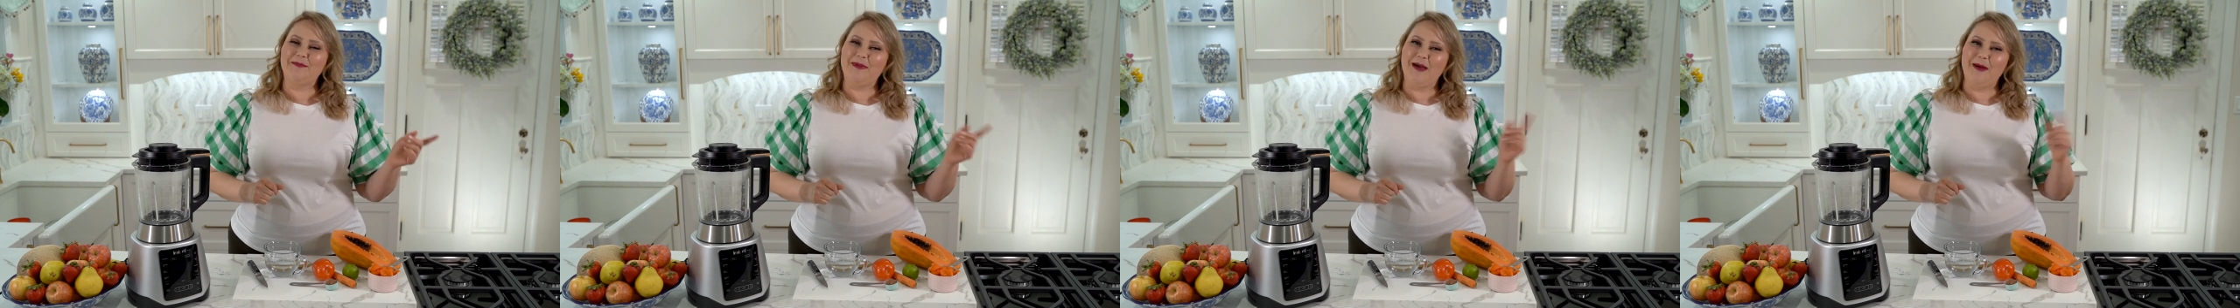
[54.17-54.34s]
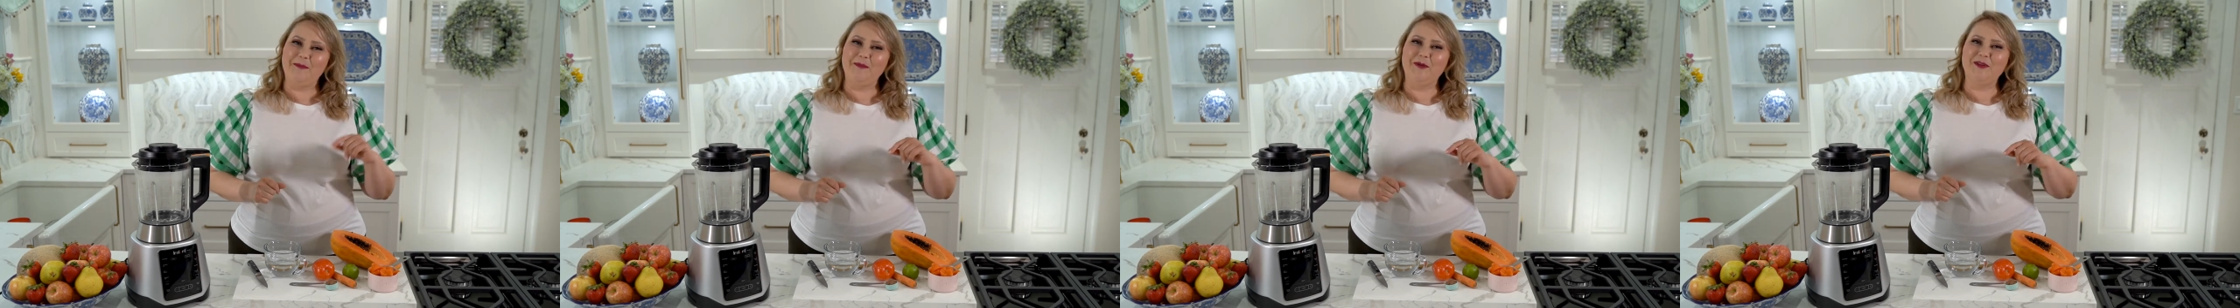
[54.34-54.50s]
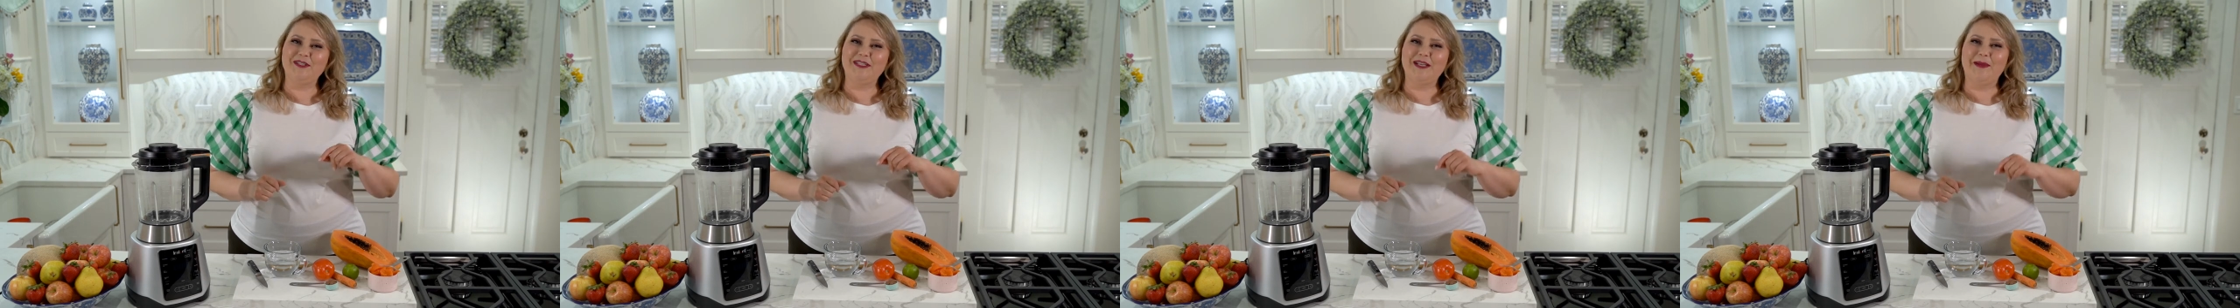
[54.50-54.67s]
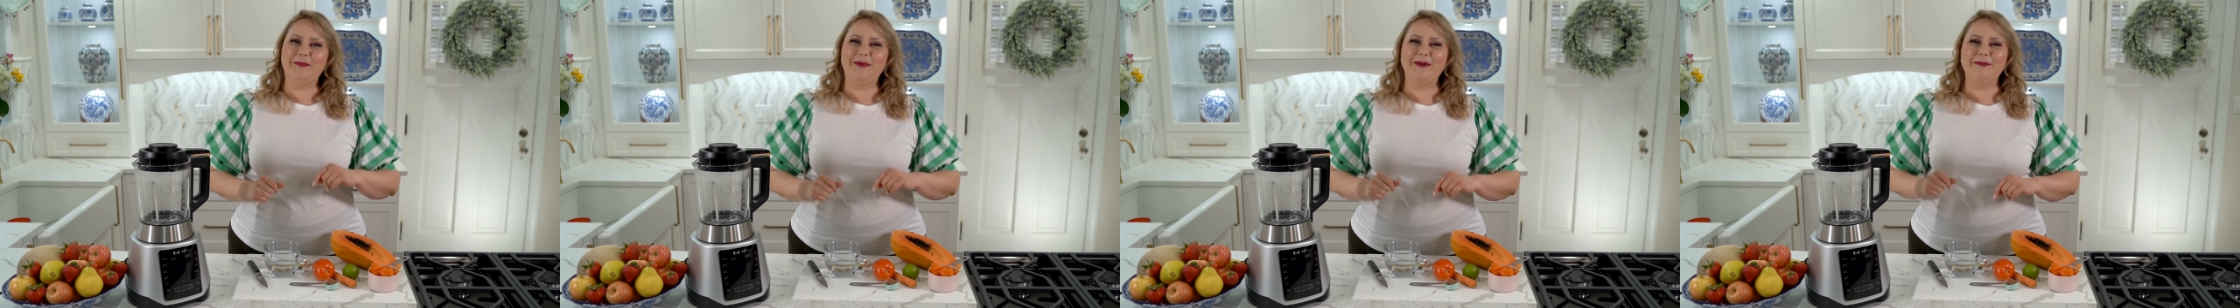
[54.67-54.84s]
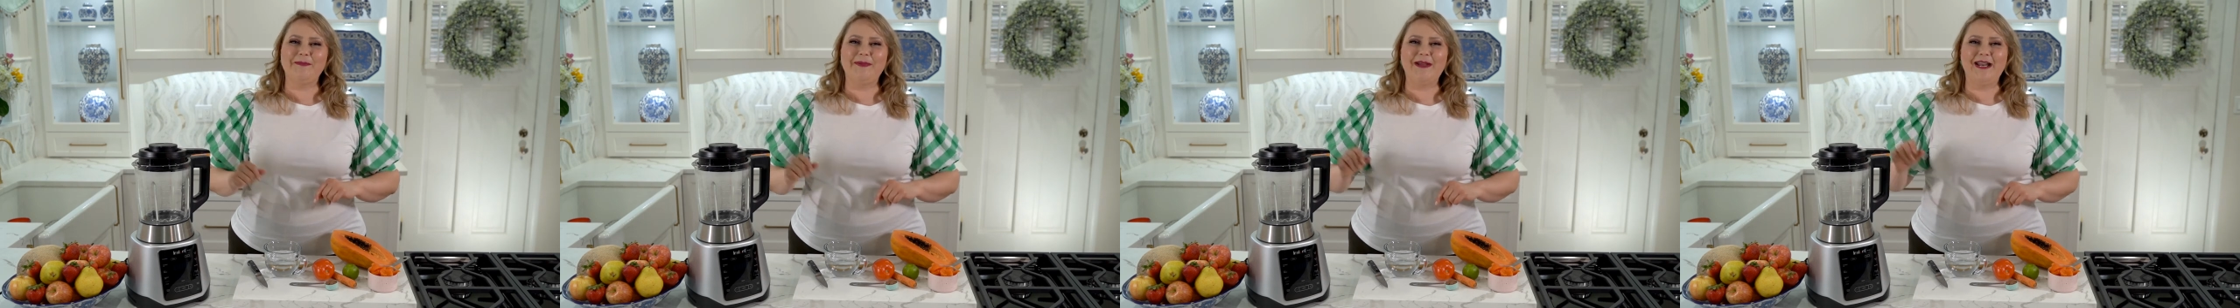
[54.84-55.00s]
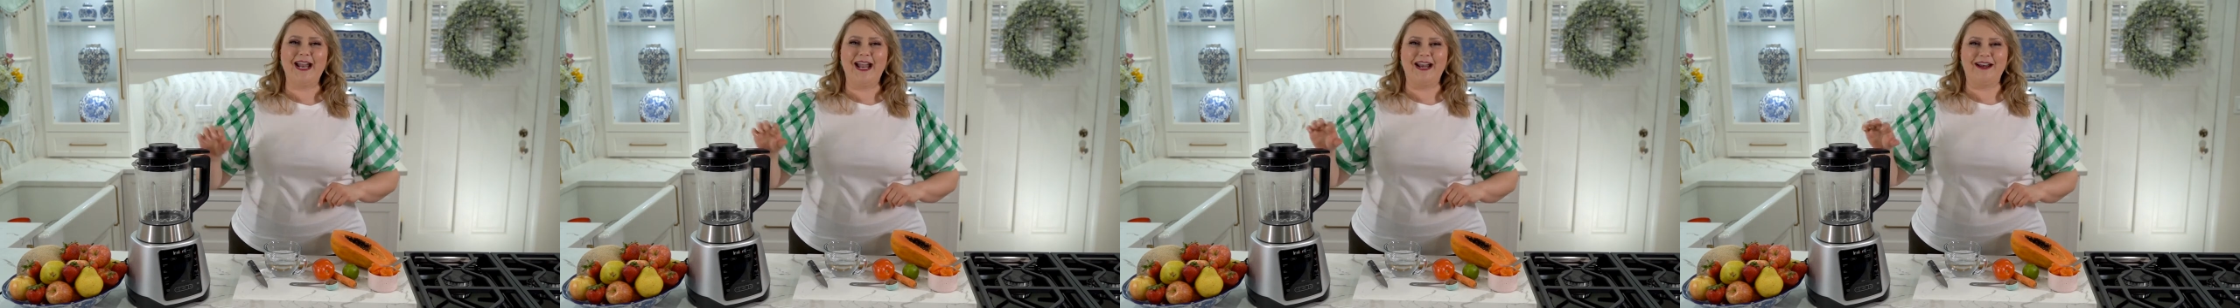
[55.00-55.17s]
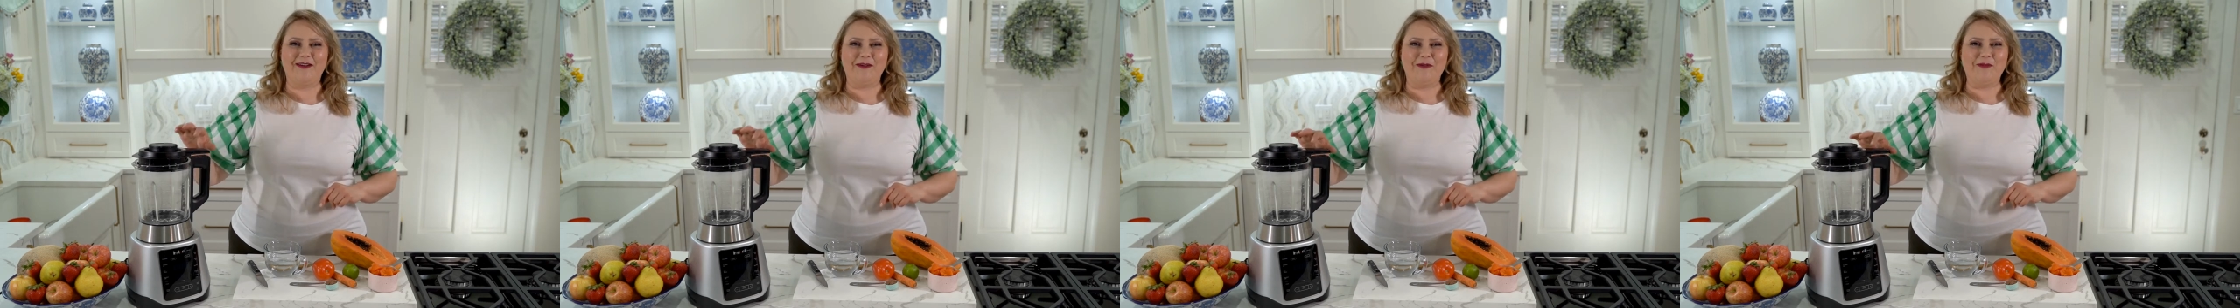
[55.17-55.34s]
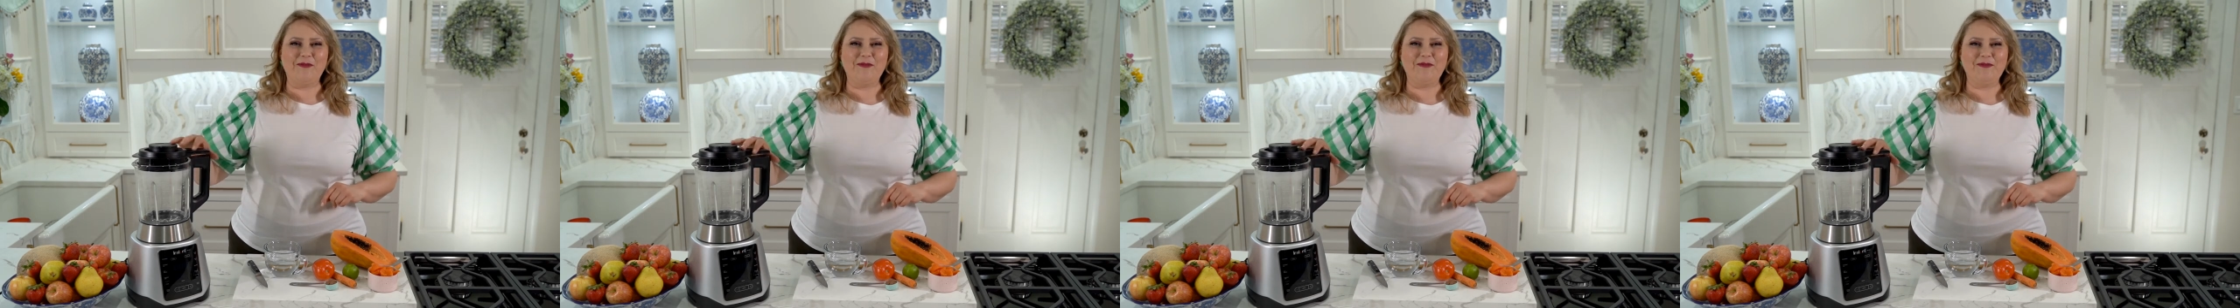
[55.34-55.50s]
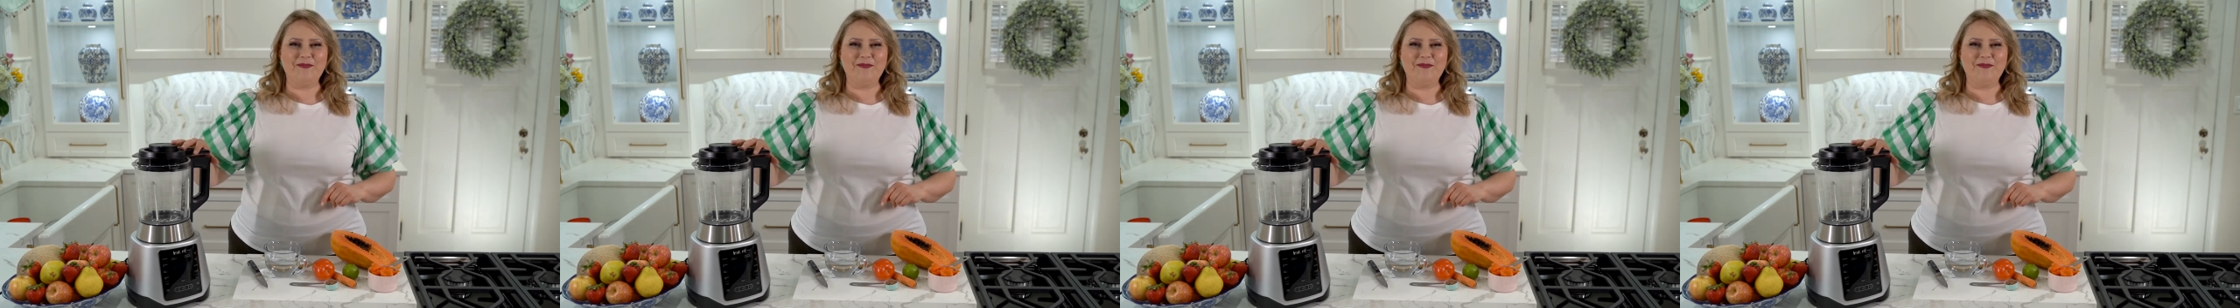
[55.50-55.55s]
Vamos a prepararlo.